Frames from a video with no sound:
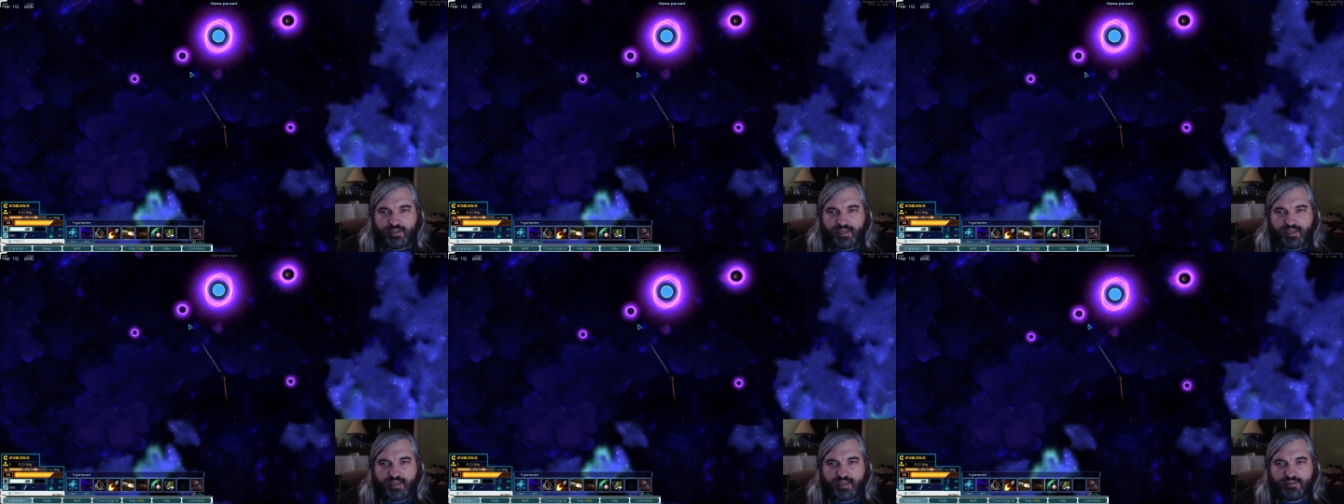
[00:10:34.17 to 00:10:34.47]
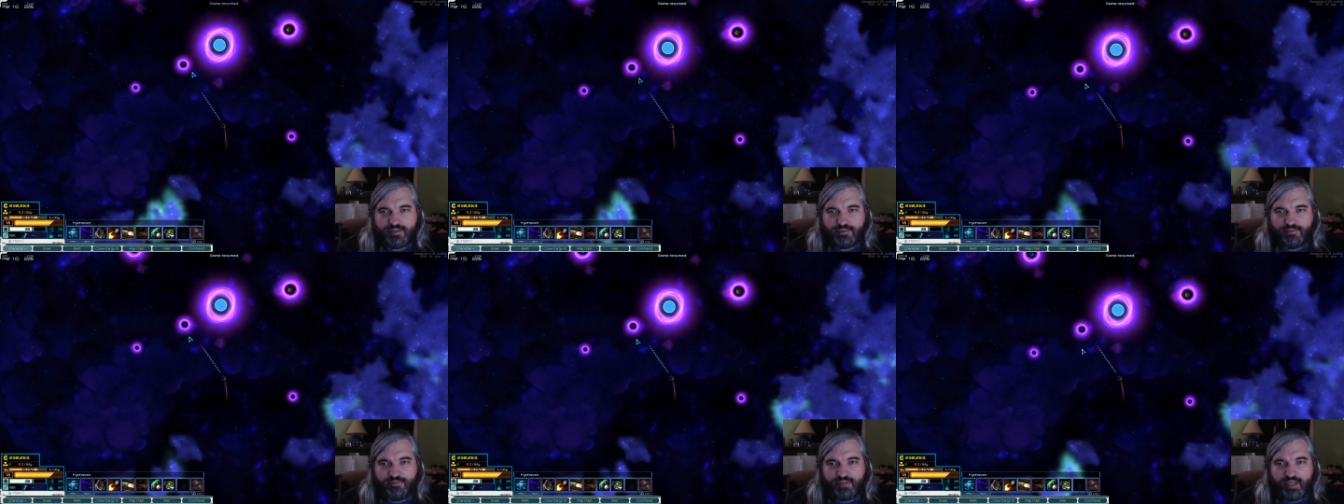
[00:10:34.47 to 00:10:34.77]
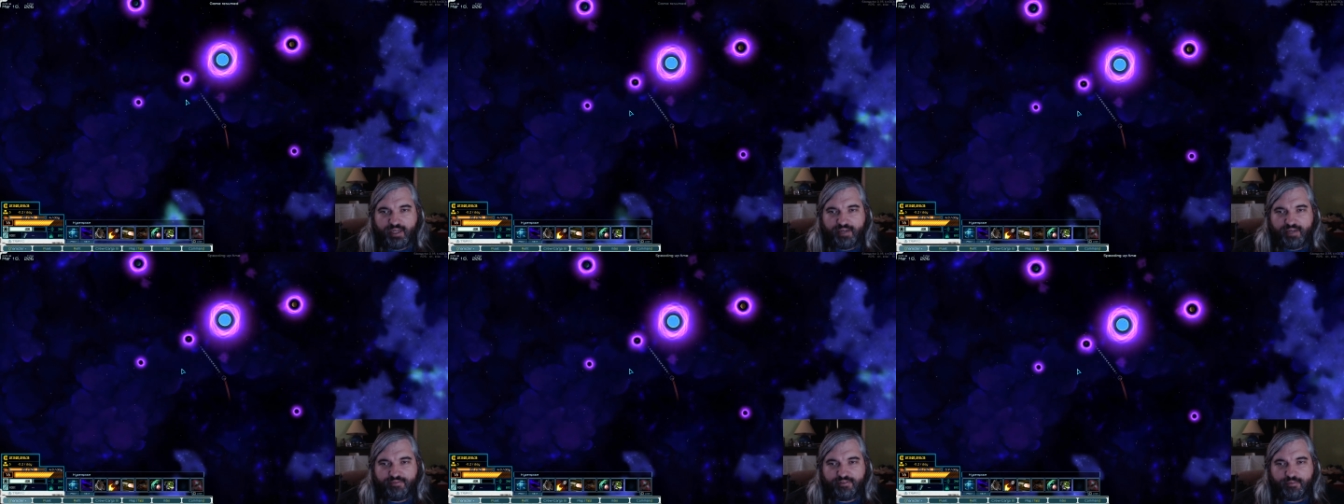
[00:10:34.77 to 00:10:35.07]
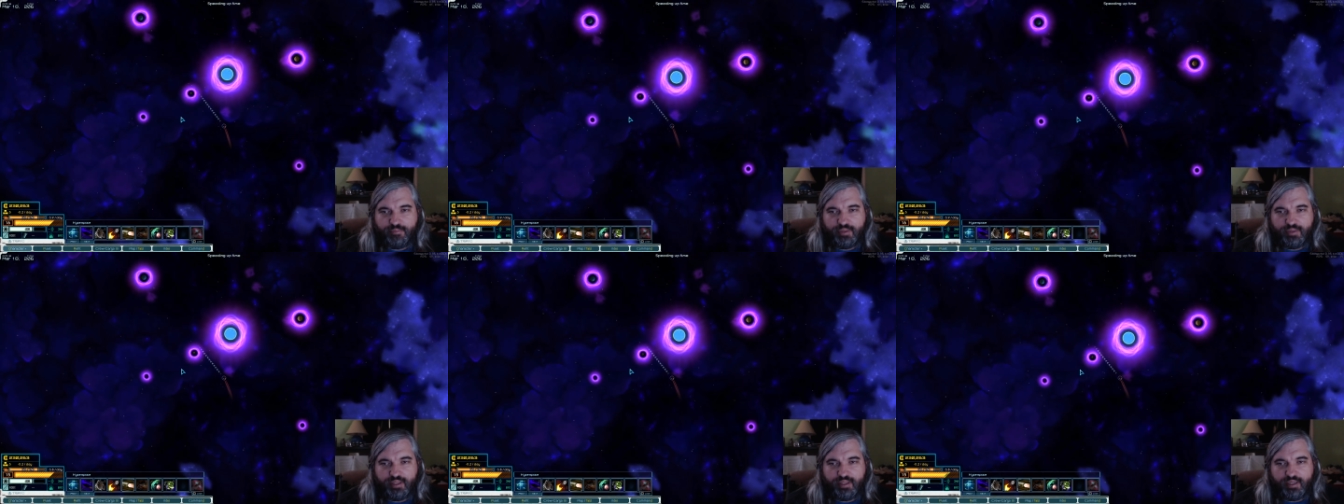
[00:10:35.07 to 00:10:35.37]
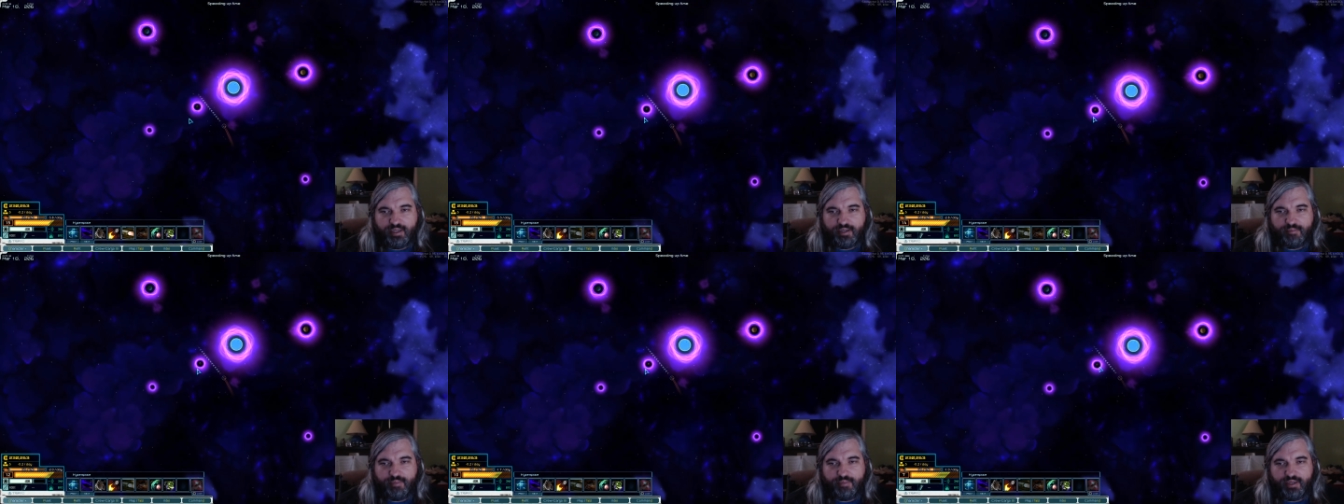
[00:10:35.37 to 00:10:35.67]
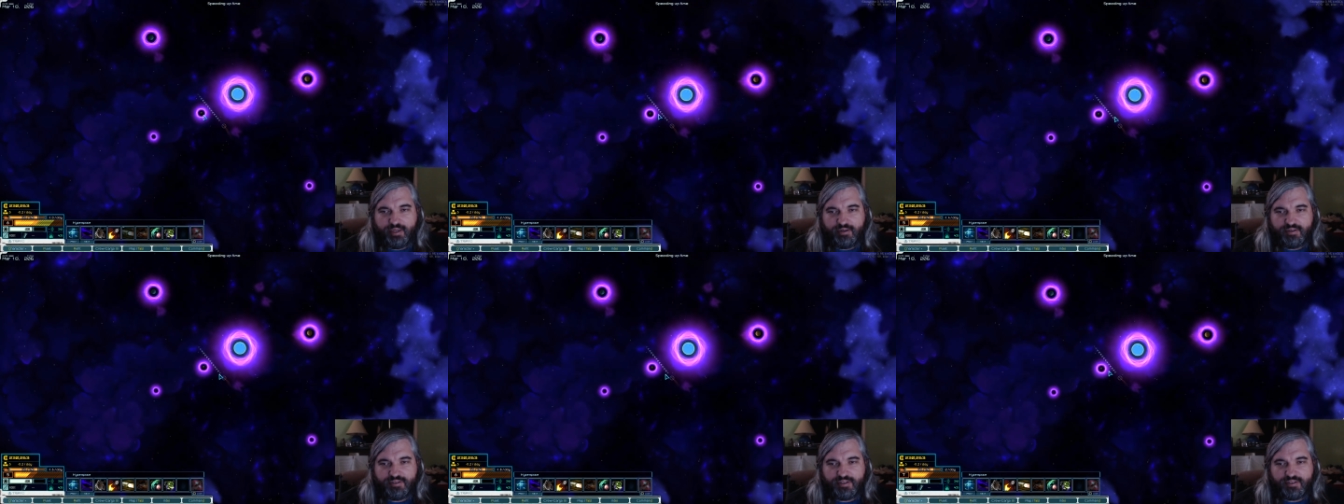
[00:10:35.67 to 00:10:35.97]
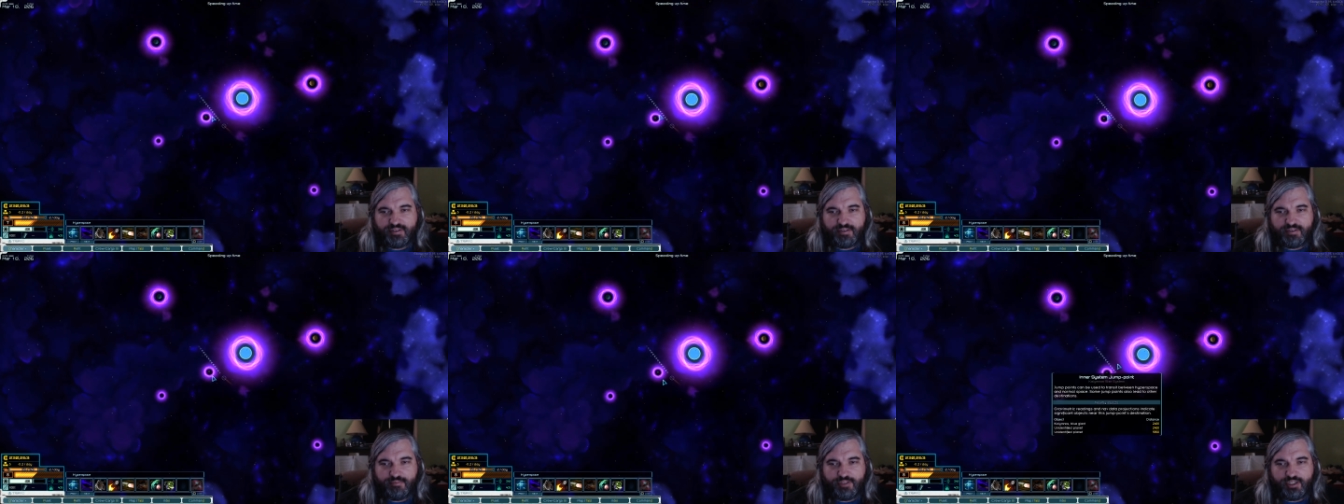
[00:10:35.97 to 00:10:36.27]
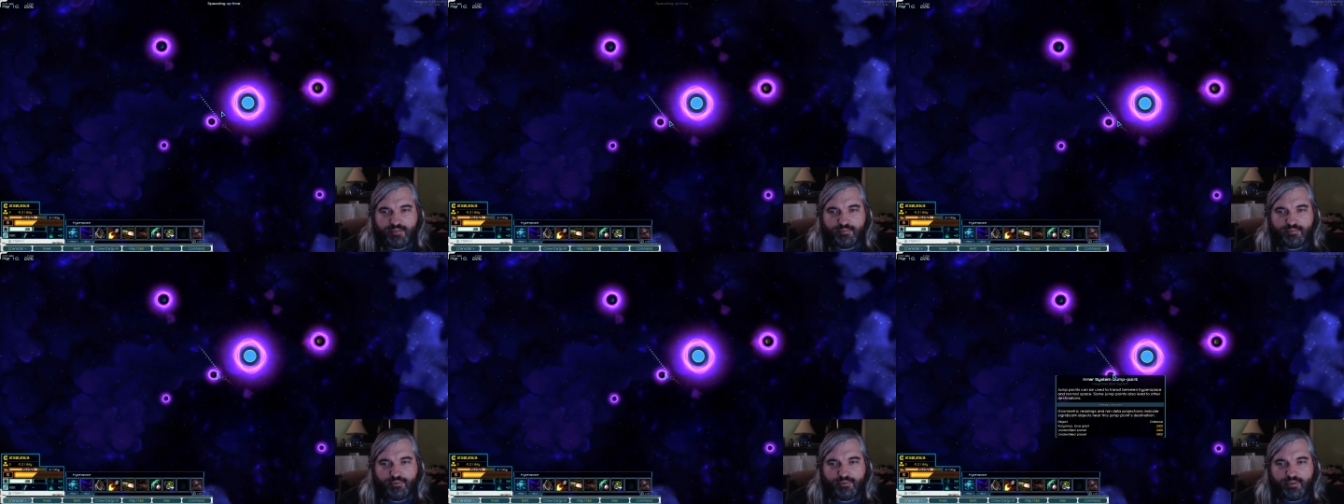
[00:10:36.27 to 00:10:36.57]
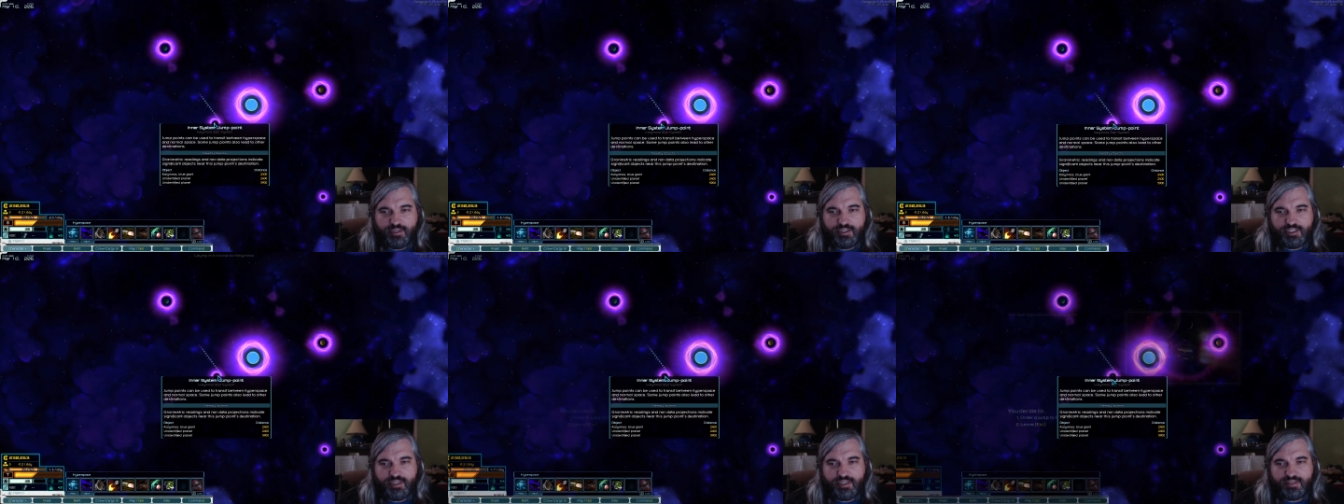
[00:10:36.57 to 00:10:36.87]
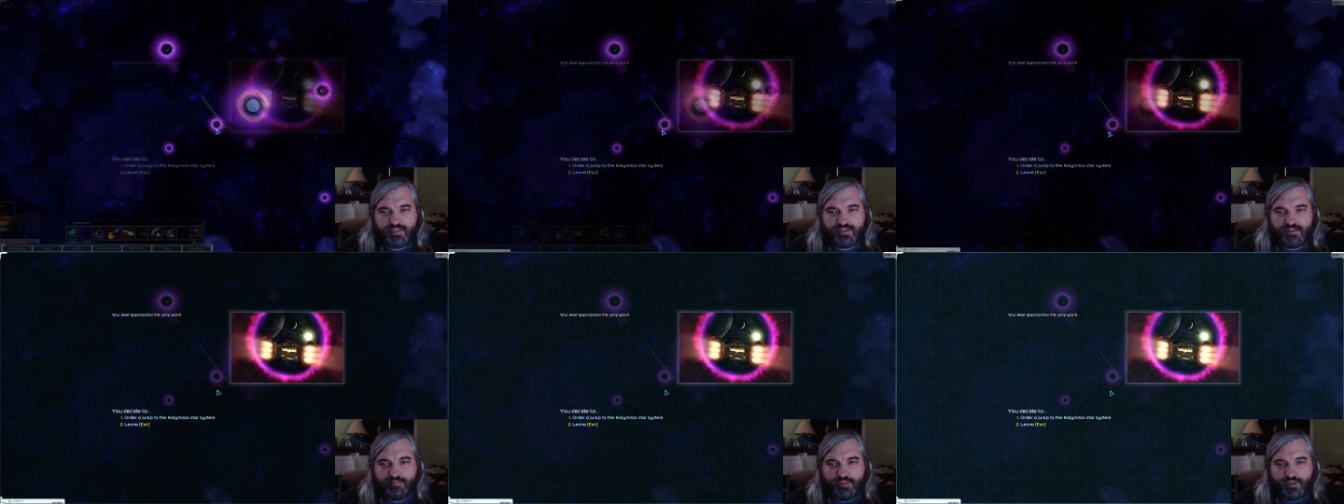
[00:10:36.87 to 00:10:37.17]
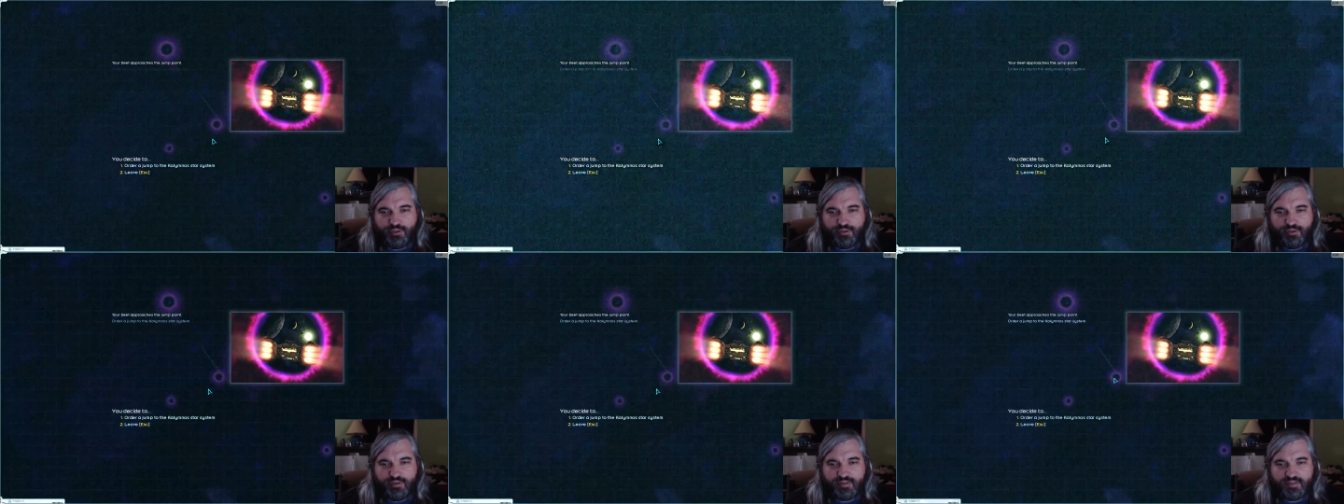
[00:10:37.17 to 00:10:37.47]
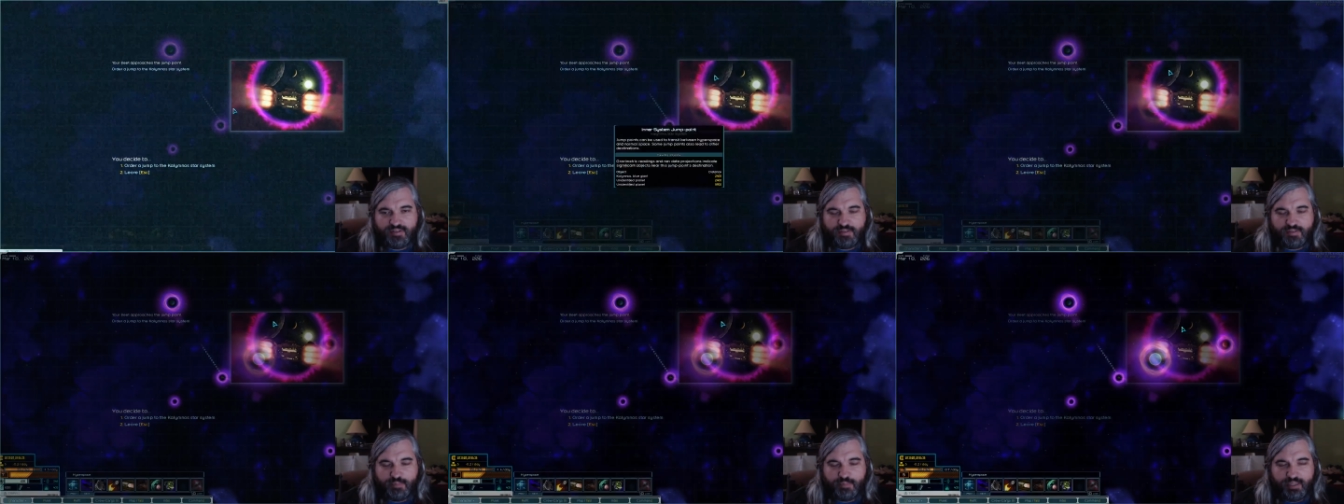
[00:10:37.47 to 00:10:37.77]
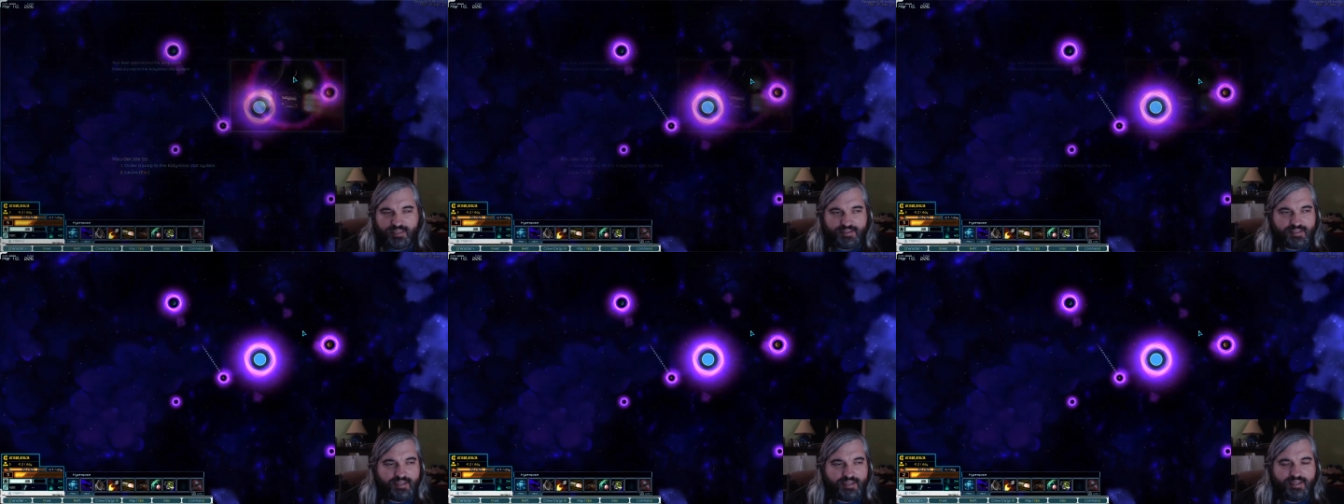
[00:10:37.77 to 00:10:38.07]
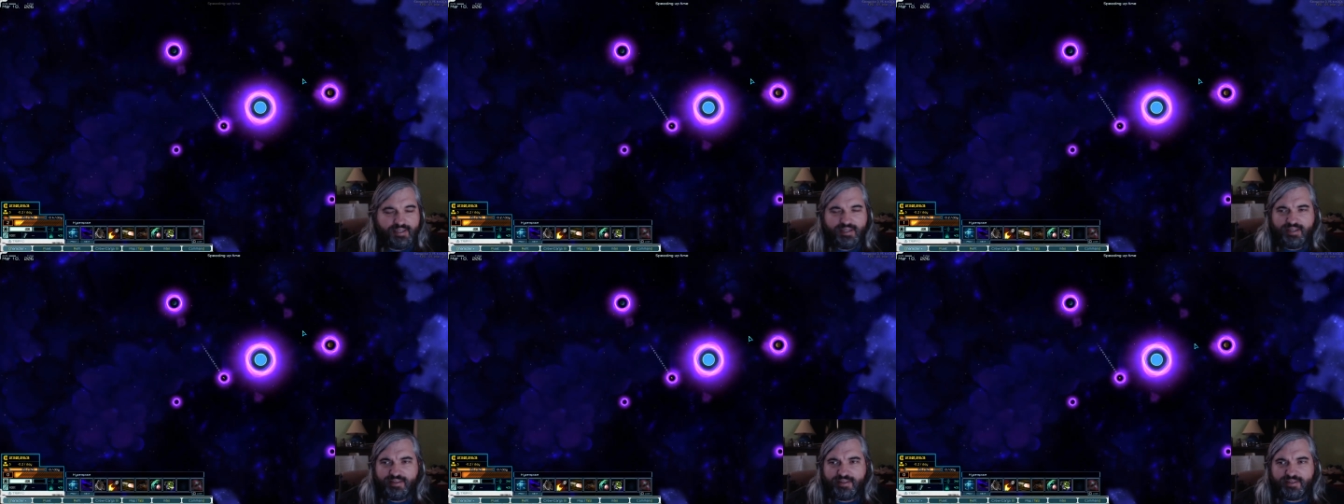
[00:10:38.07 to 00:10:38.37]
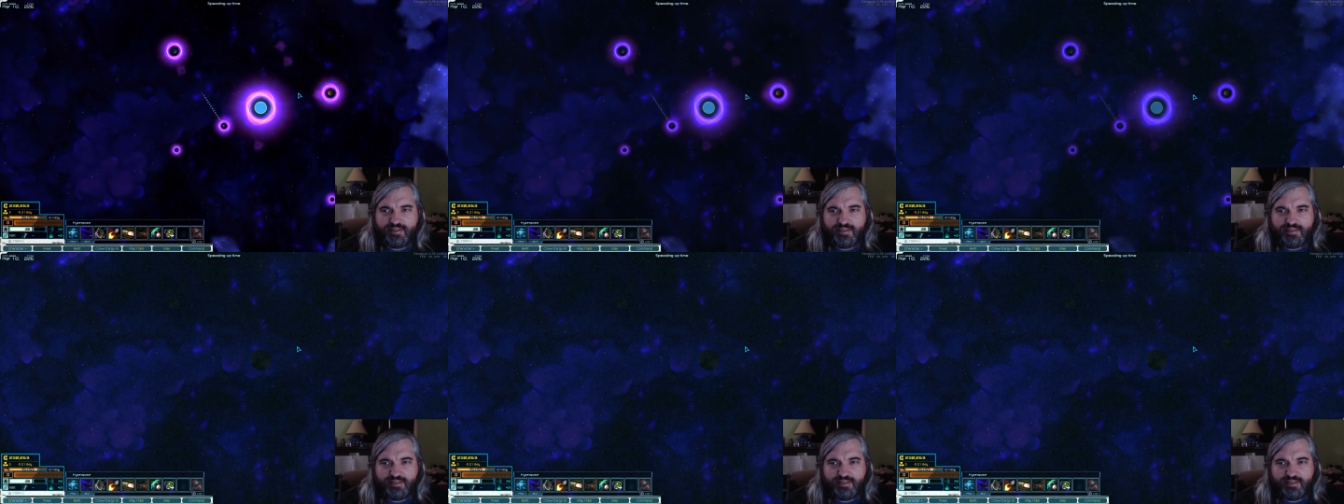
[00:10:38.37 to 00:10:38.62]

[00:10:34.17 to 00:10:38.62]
I guess we'll fly in from the um, inner system jump point just to build the suspense. This is a